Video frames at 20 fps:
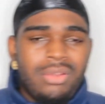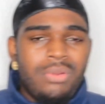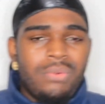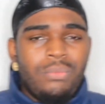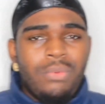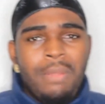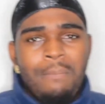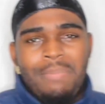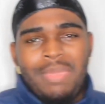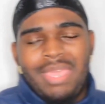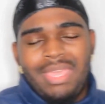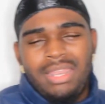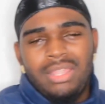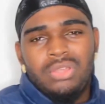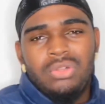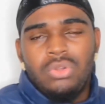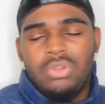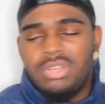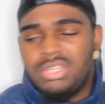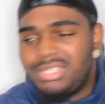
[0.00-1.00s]
When being a
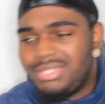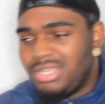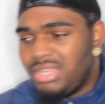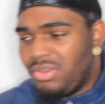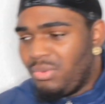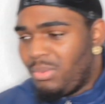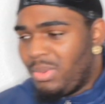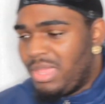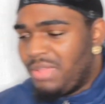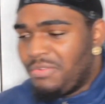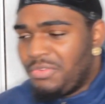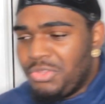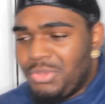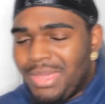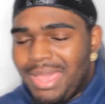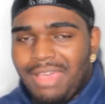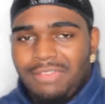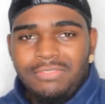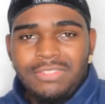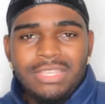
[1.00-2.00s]
COARSE waver, you
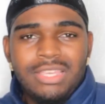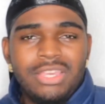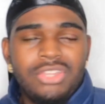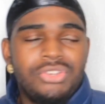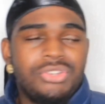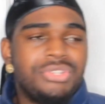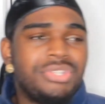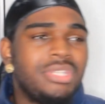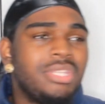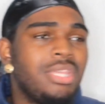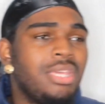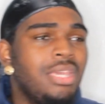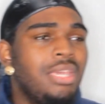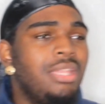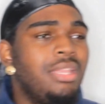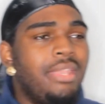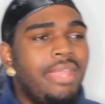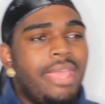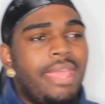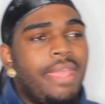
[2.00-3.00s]
have to
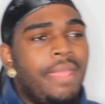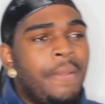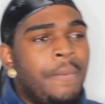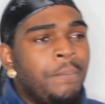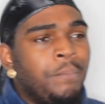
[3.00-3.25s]
understand that